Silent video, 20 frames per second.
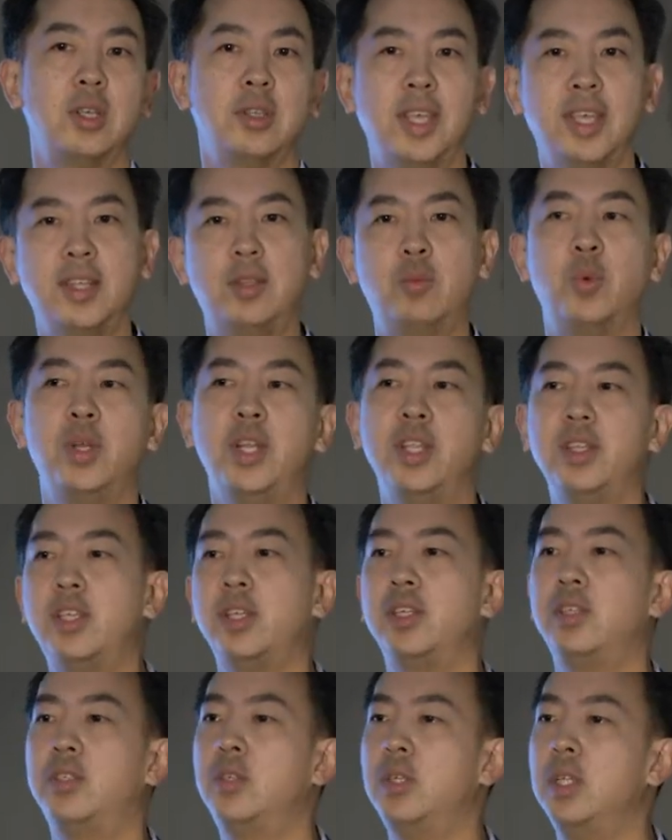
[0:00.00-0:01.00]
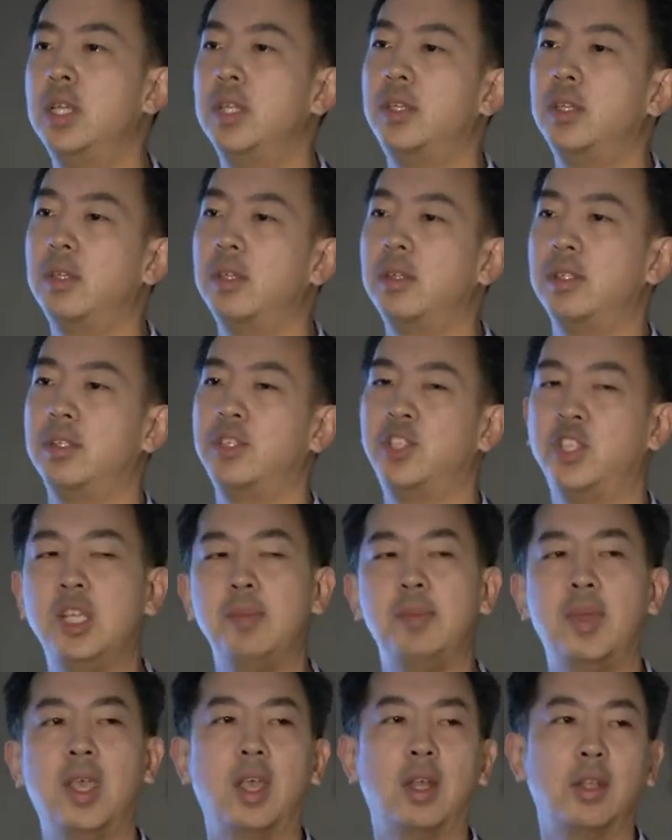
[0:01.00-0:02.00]
They went into
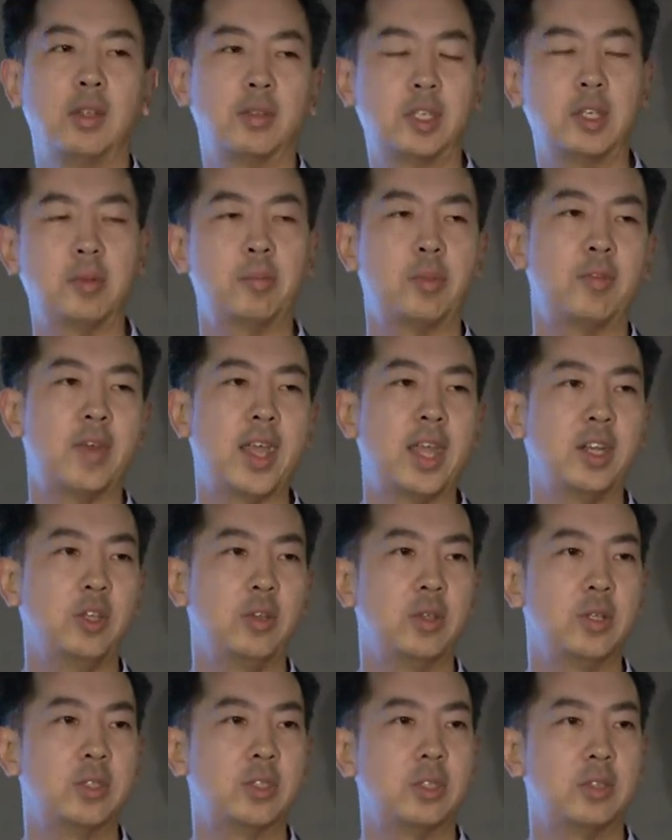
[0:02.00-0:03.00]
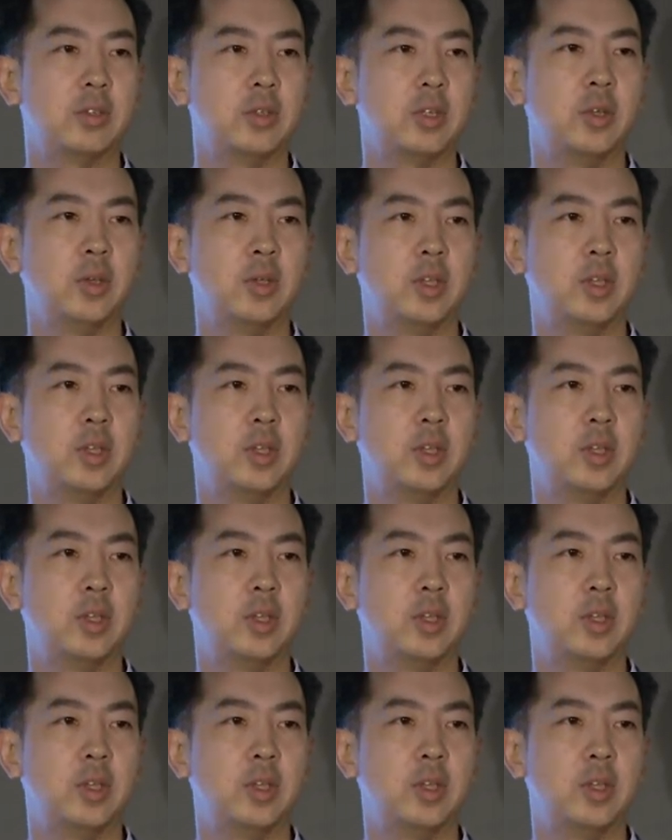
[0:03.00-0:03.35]
Gmail to provide you the search.